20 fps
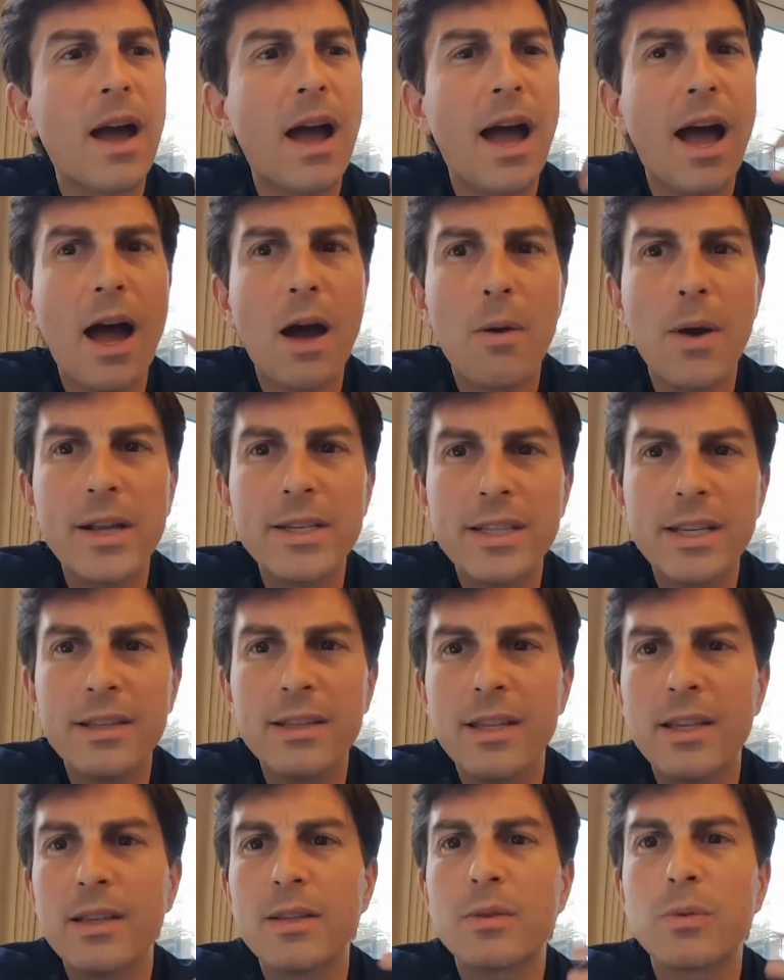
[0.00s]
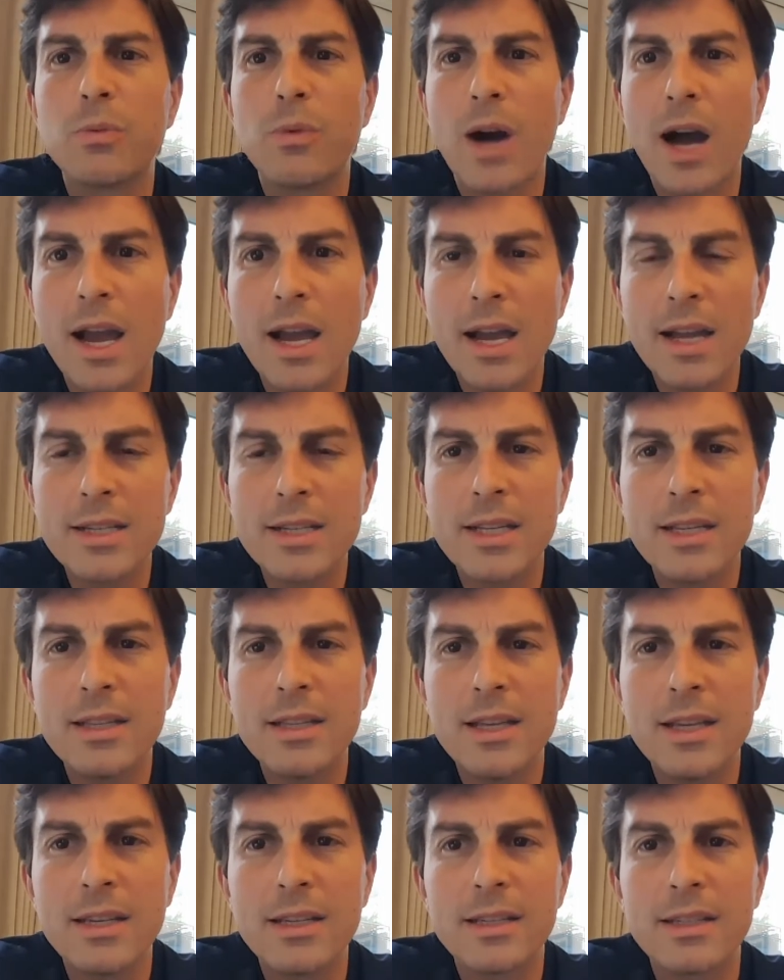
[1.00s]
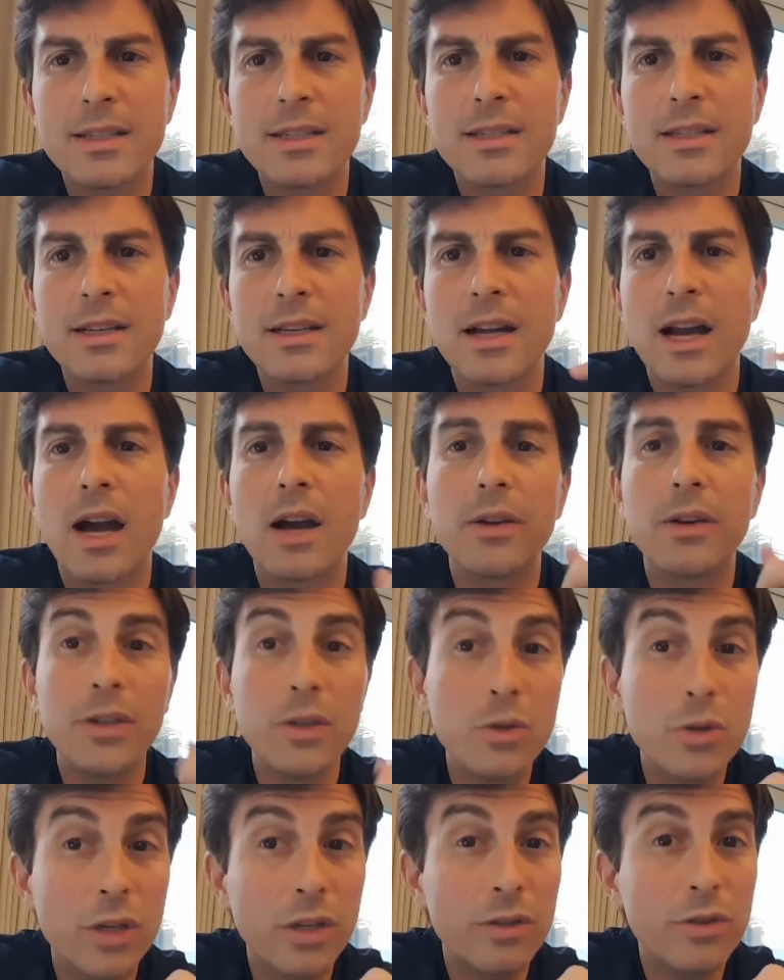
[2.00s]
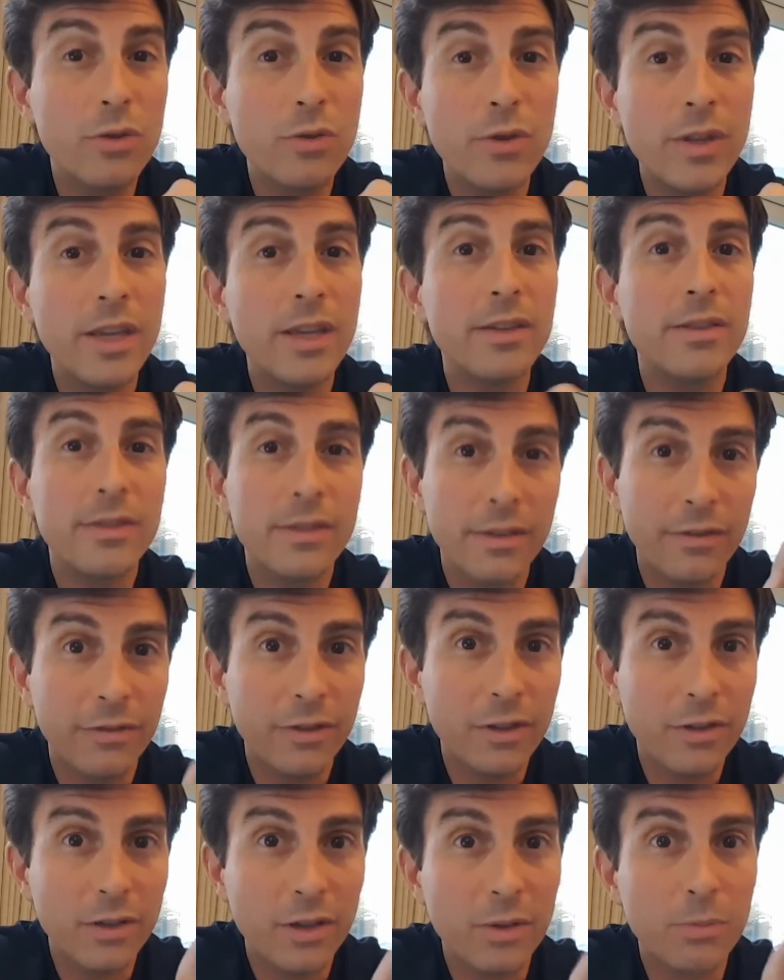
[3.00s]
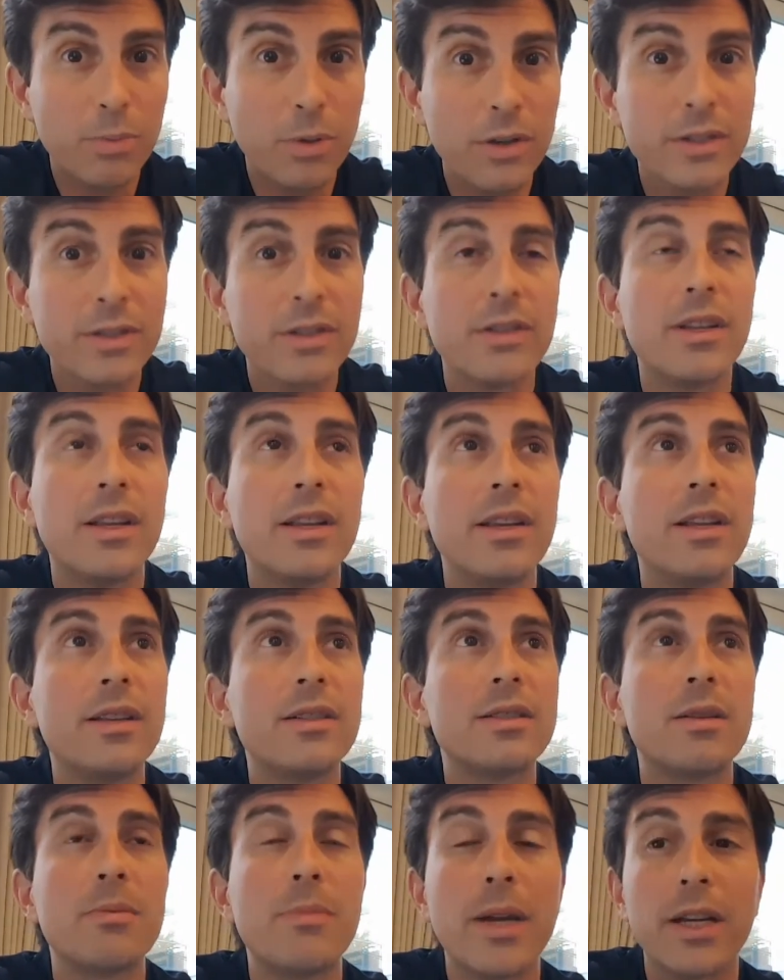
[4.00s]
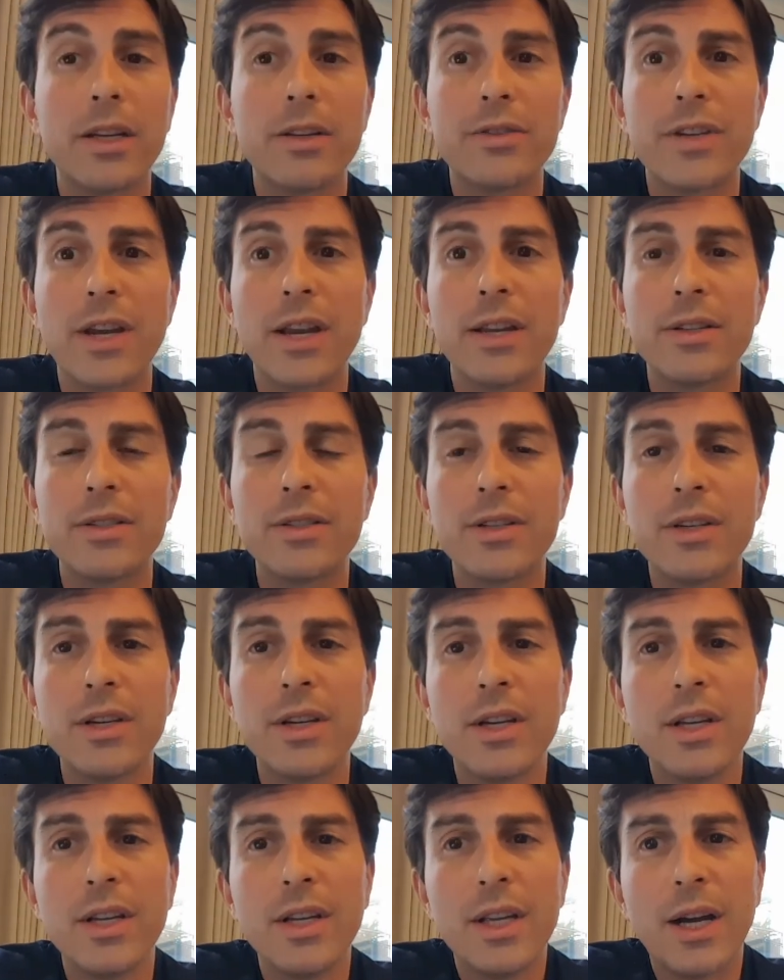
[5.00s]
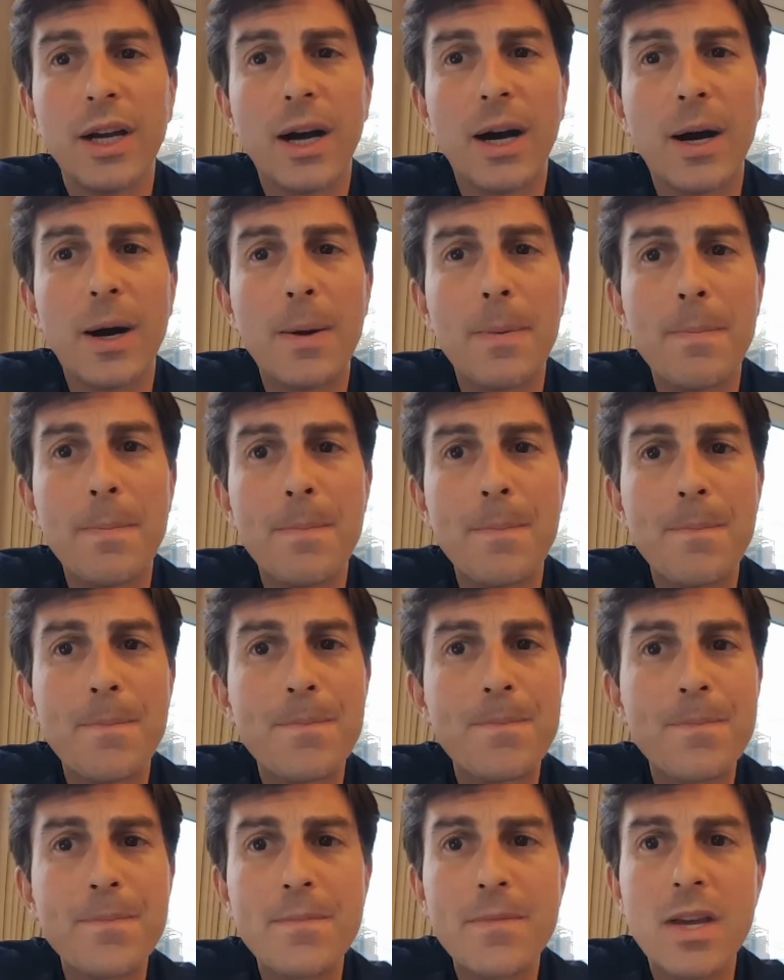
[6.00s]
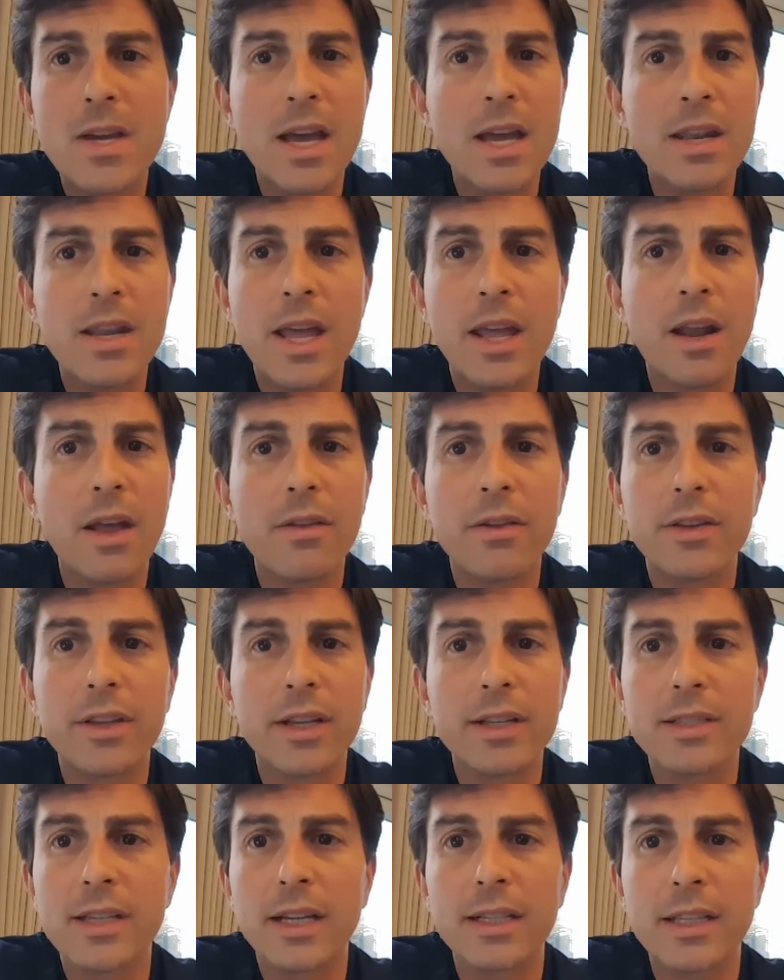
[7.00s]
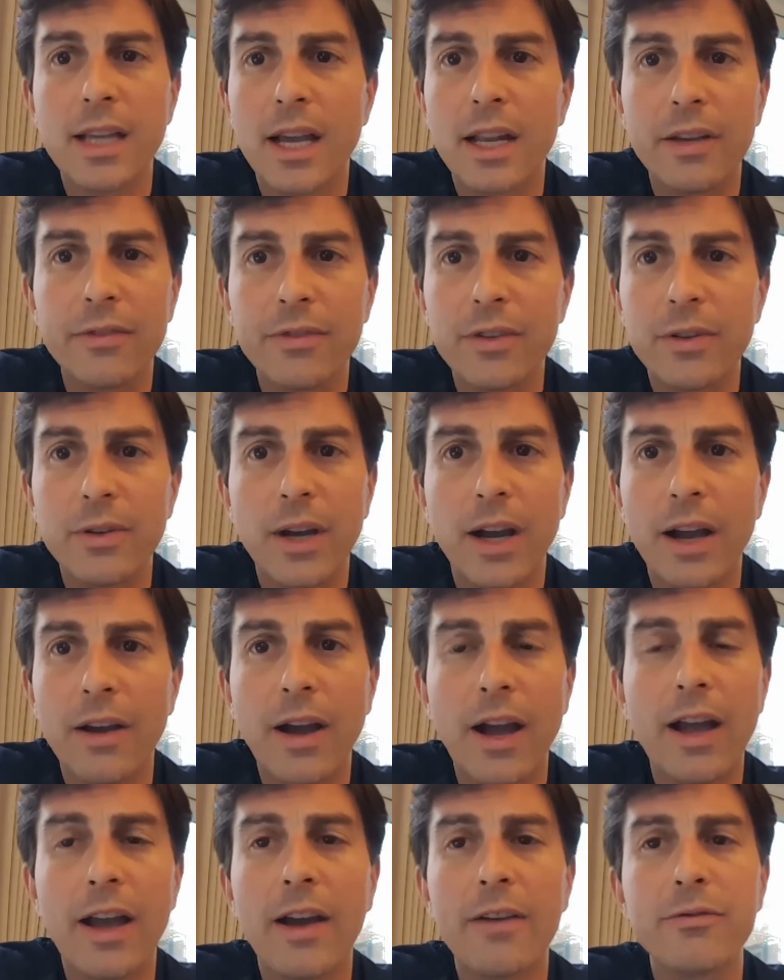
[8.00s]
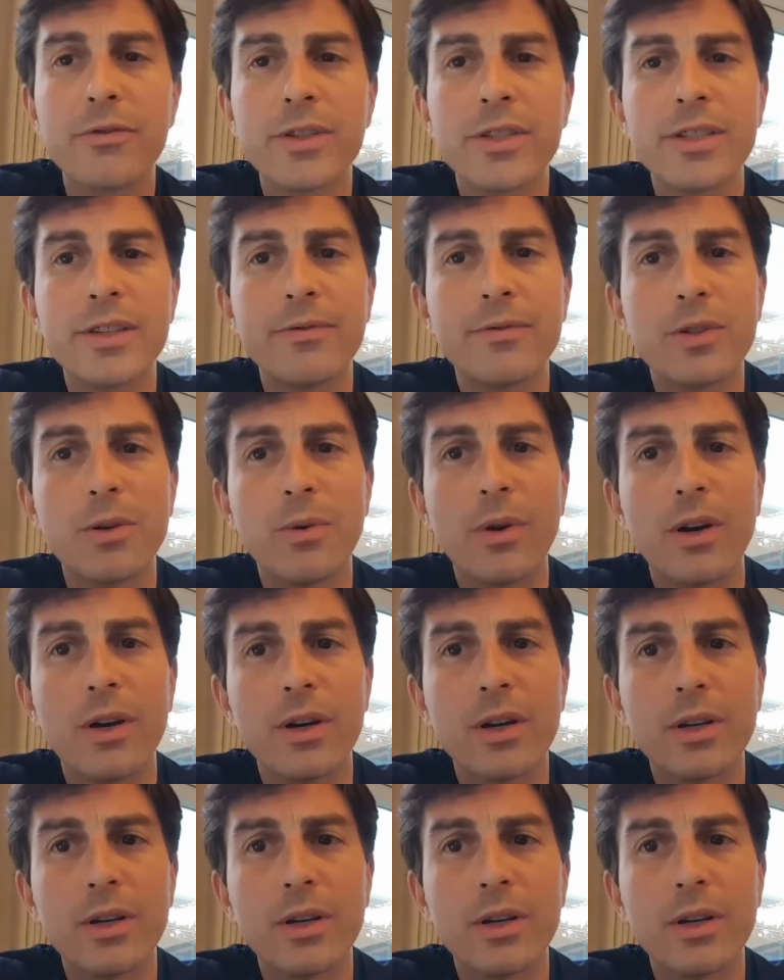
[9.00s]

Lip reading: how I did this, why I did this, how you could do this if you're a person that needs to make a change, and other things like that. I have received